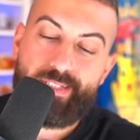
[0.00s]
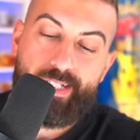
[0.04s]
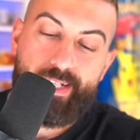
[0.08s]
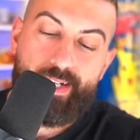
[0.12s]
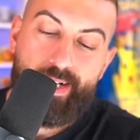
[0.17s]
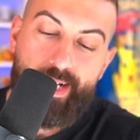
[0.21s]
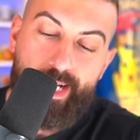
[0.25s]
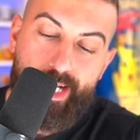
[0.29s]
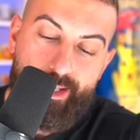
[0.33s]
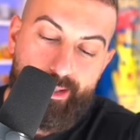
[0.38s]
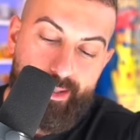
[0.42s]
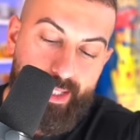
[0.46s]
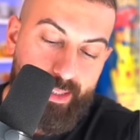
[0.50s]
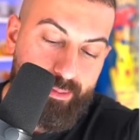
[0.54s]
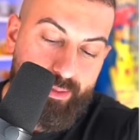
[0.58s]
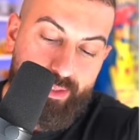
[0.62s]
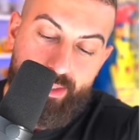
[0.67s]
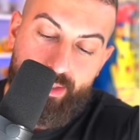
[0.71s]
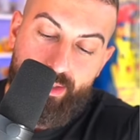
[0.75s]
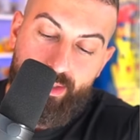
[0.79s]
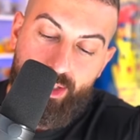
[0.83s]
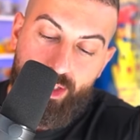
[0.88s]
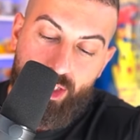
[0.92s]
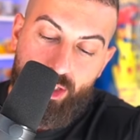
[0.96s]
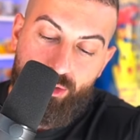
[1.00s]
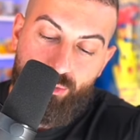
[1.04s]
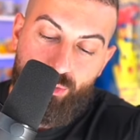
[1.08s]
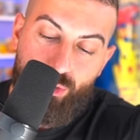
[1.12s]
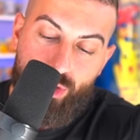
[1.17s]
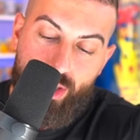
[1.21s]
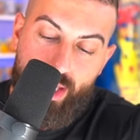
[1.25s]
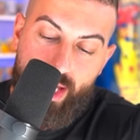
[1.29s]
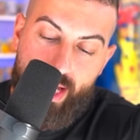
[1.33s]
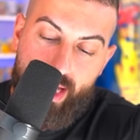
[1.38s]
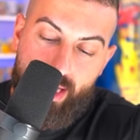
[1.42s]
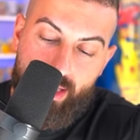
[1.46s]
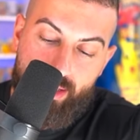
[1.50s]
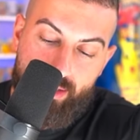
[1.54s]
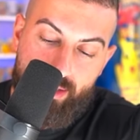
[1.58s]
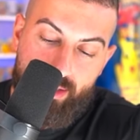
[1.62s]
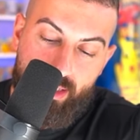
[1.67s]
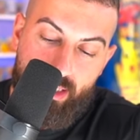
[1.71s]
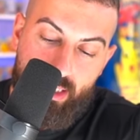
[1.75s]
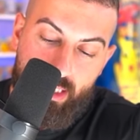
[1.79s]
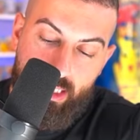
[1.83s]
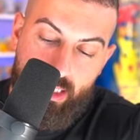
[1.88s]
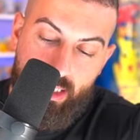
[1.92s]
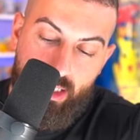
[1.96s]
All right, I'm still looking for that
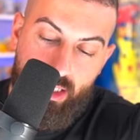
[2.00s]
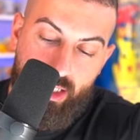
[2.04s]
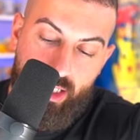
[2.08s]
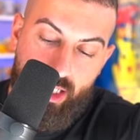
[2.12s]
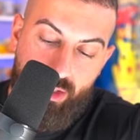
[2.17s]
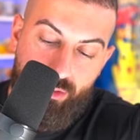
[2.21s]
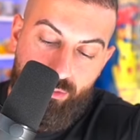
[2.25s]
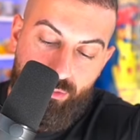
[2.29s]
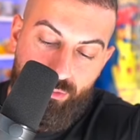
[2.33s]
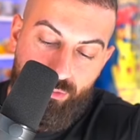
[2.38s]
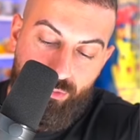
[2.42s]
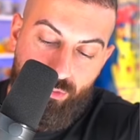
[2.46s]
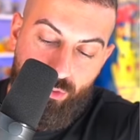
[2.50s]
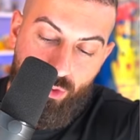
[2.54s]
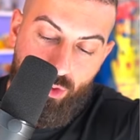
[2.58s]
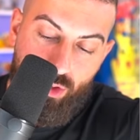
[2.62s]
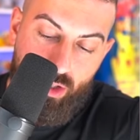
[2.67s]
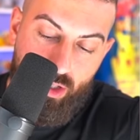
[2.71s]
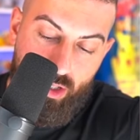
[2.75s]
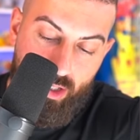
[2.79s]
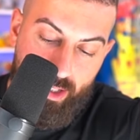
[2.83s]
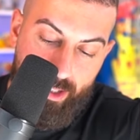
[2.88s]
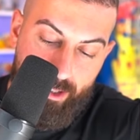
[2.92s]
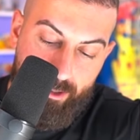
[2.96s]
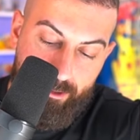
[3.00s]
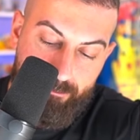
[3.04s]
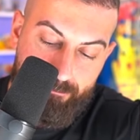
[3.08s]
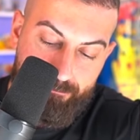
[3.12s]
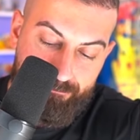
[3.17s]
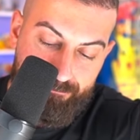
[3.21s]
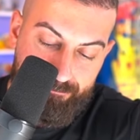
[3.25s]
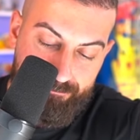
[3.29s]
Lily Full Art.